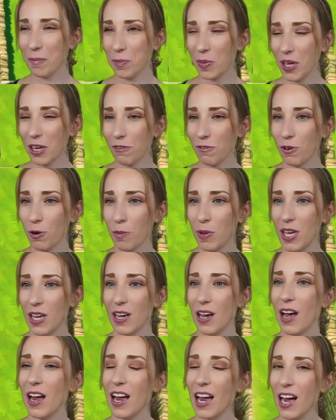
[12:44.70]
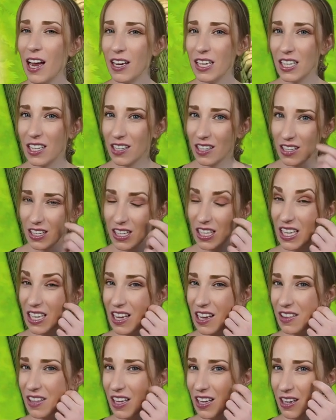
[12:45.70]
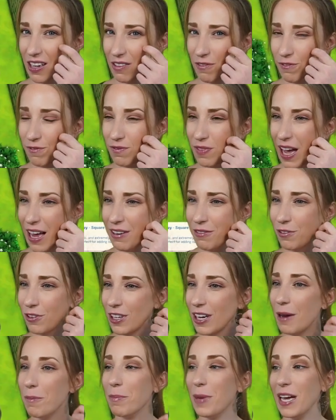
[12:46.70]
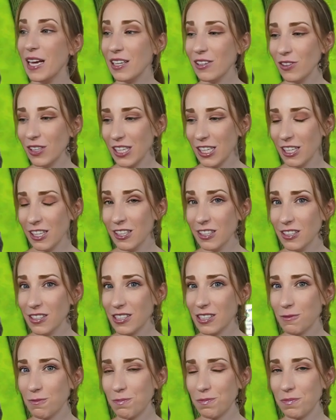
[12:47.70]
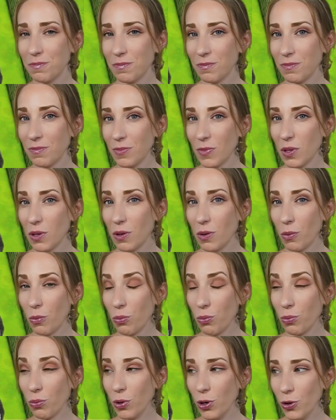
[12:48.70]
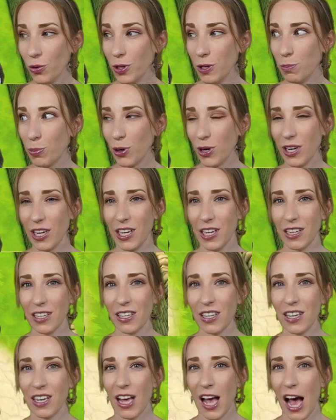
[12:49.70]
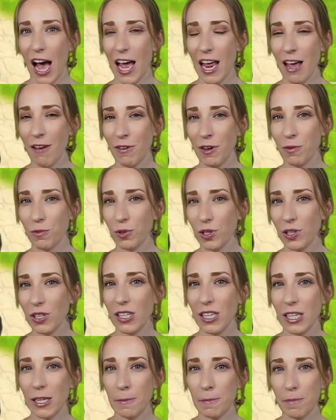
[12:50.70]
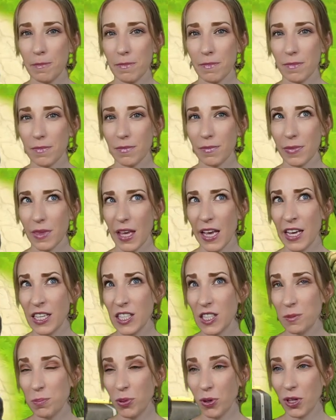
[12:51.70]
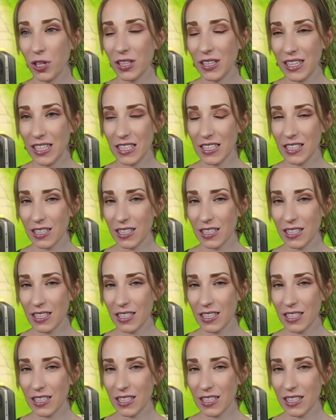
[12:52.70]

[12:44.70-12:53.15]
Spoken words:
there for me. And then Henford on Bagley is really pretty. I haven't really explored this